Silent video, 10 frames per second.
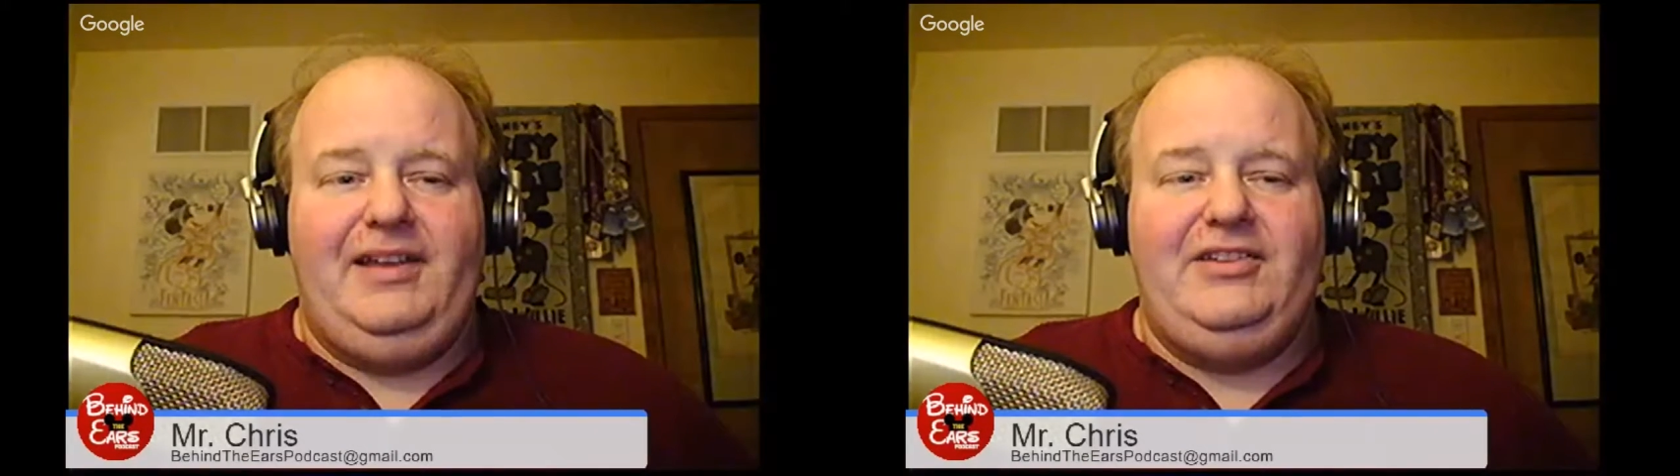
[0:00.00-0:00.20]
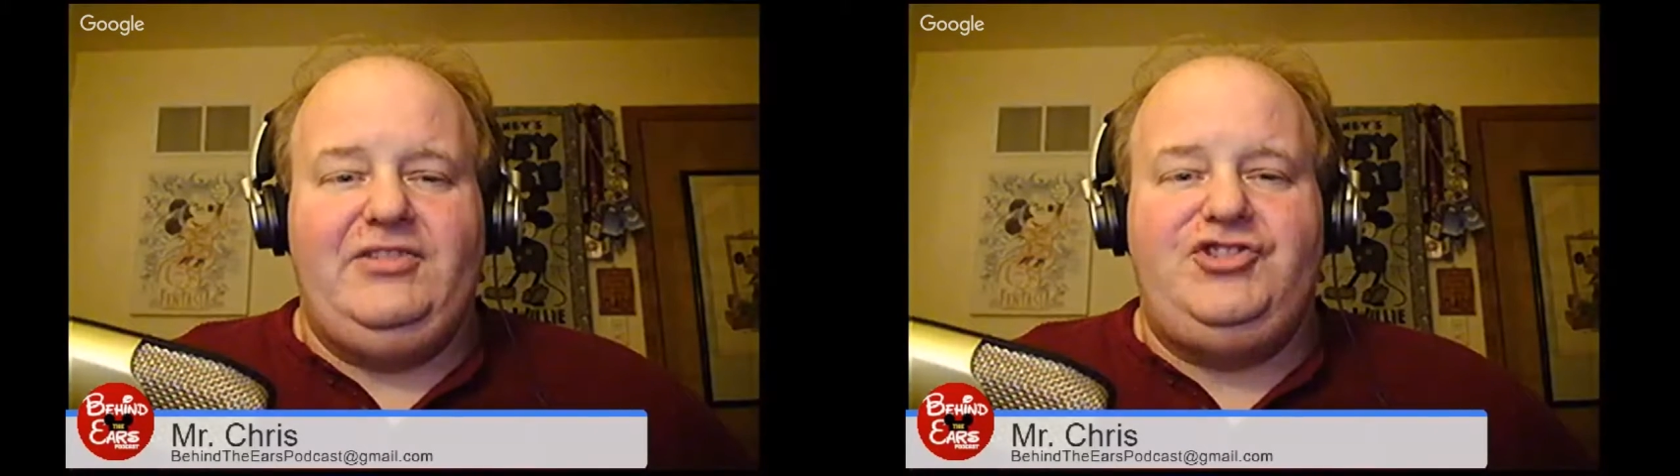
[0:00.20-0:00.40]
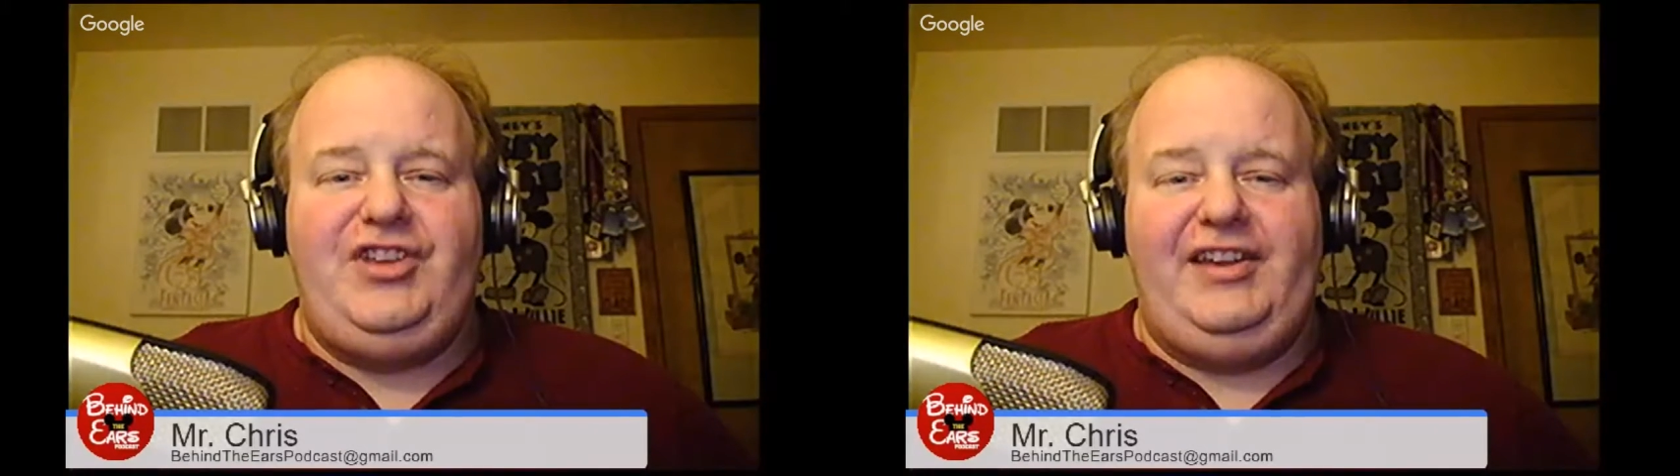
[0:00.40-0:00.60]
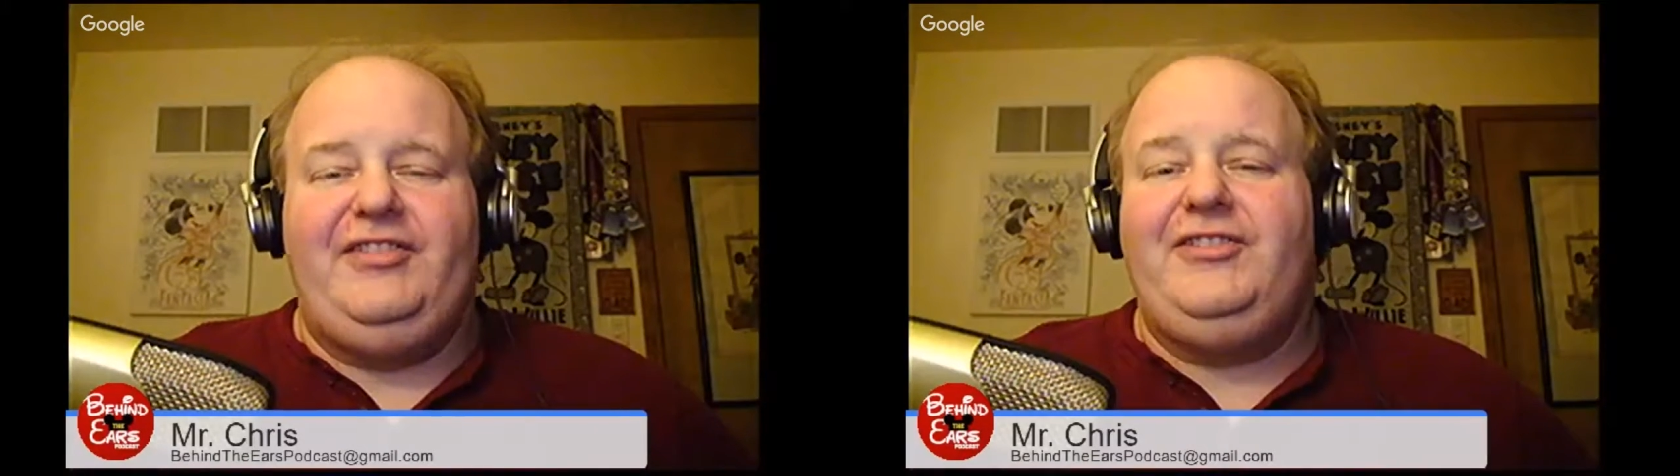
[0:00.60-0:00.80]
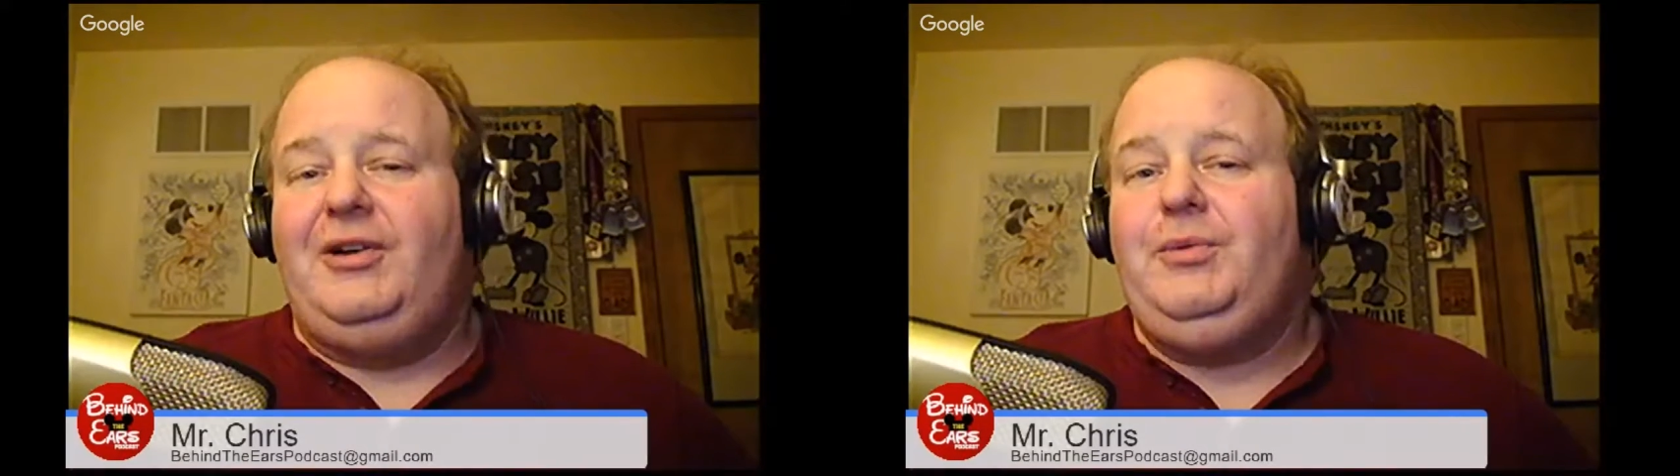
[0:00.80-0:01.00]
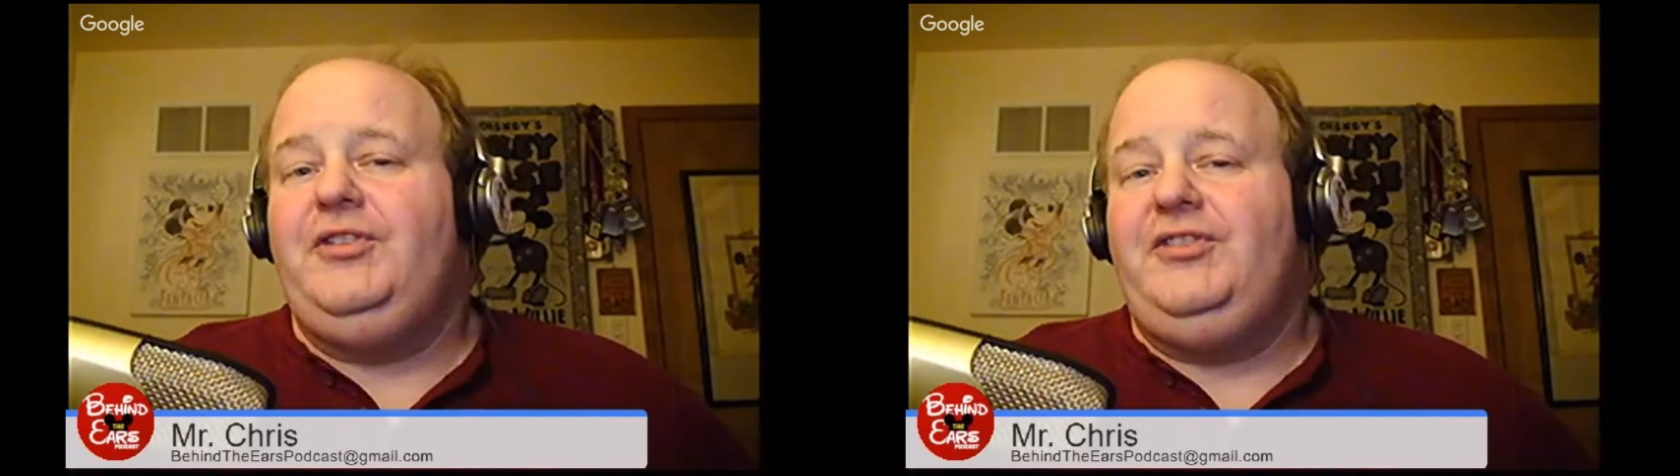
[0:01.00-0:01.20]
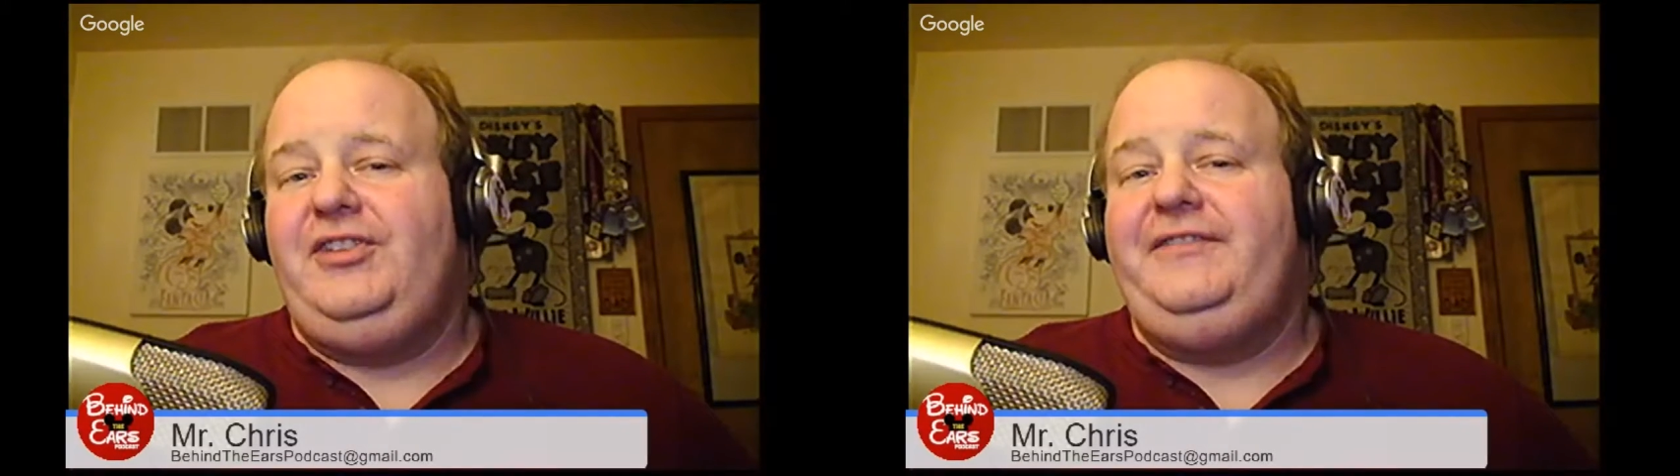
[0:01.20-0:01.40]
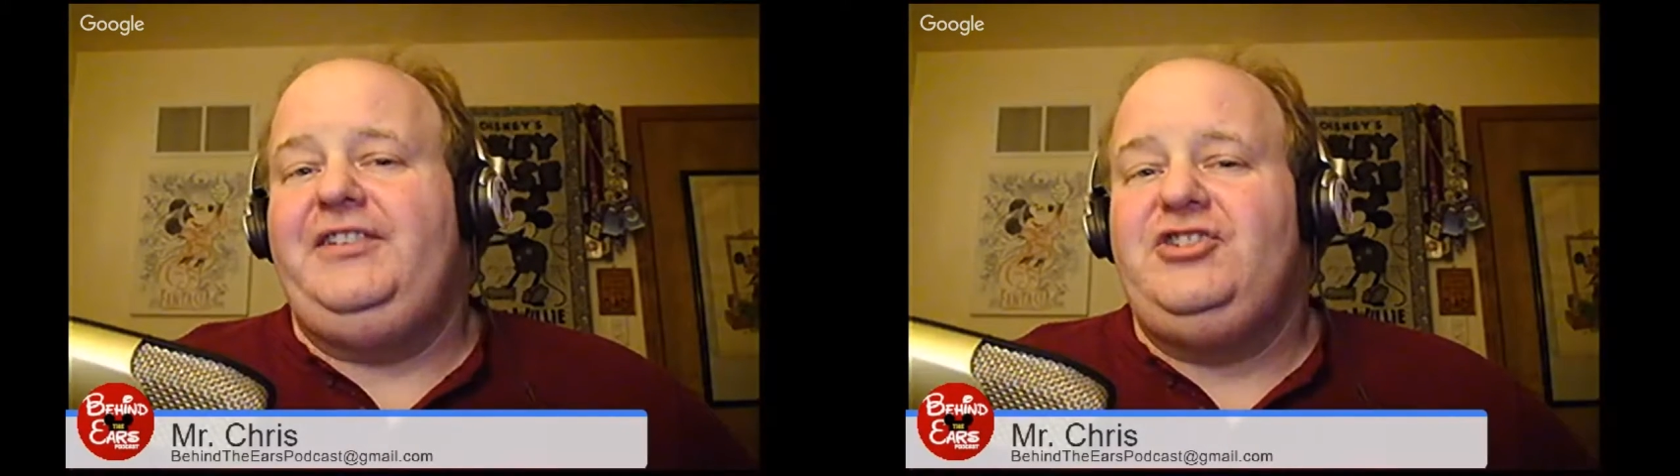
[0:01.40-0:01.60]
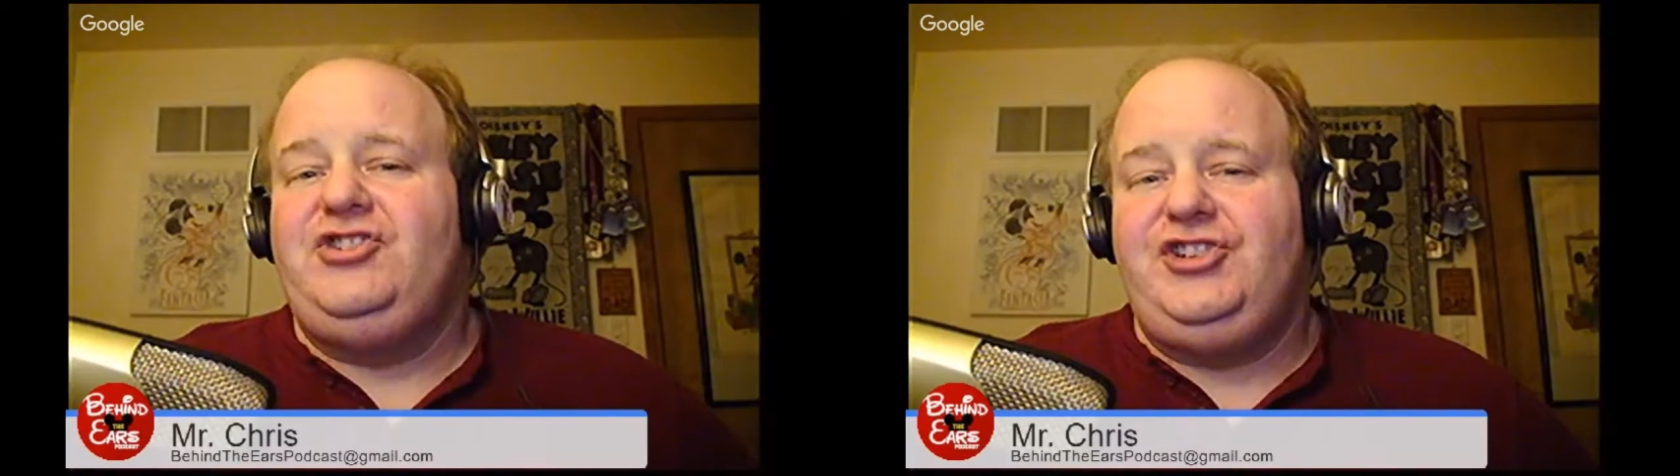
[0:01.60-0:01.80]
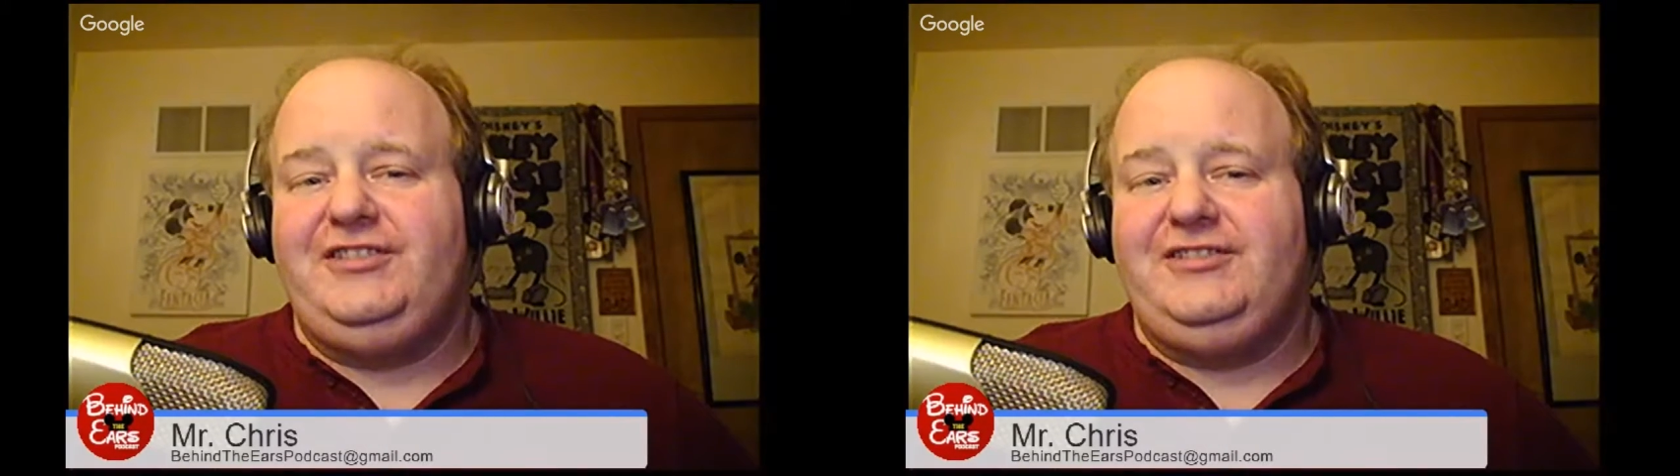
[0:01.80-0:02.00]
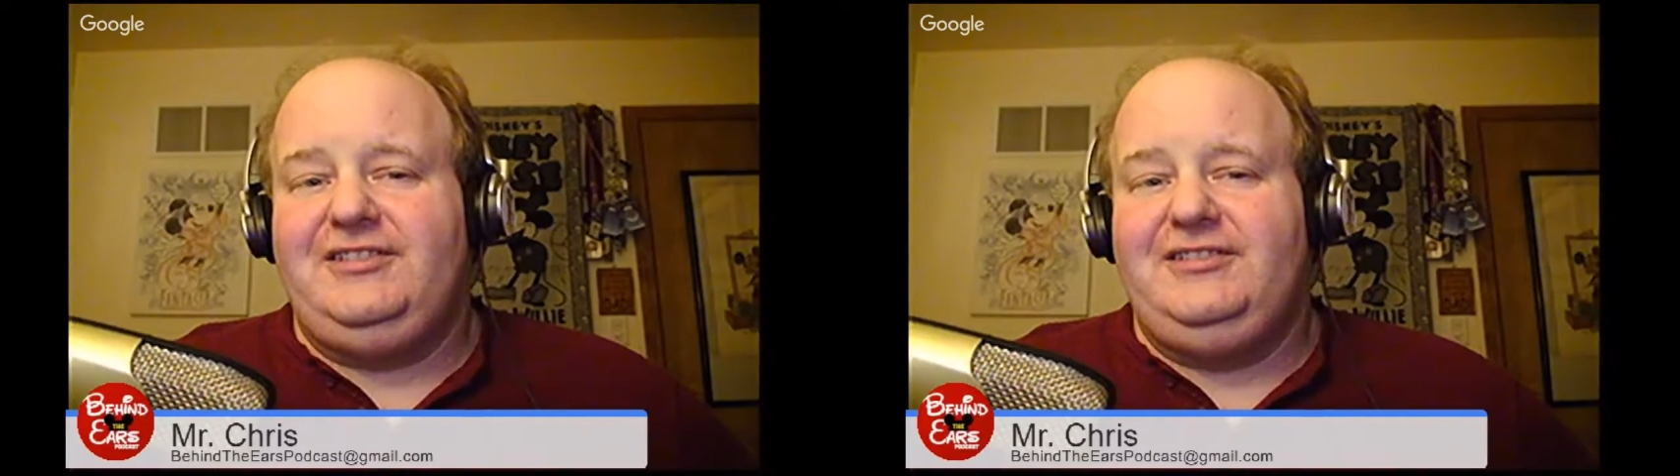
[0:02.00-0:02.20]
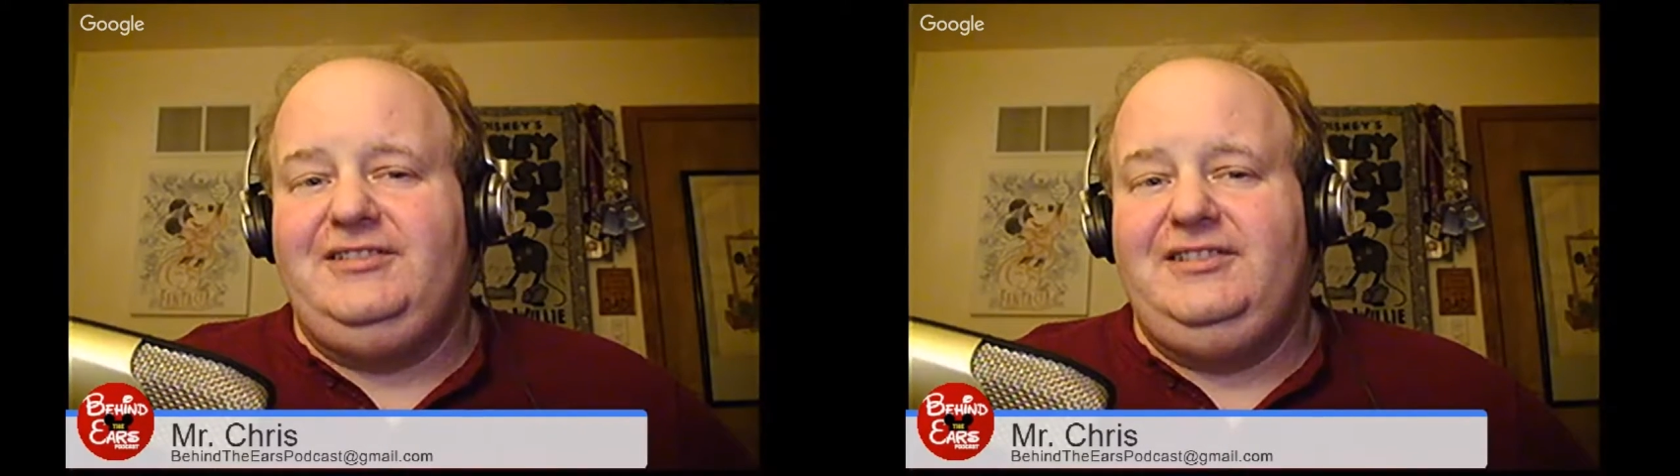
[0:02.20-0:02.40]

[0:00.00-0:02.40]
in Star Wars stuff in general,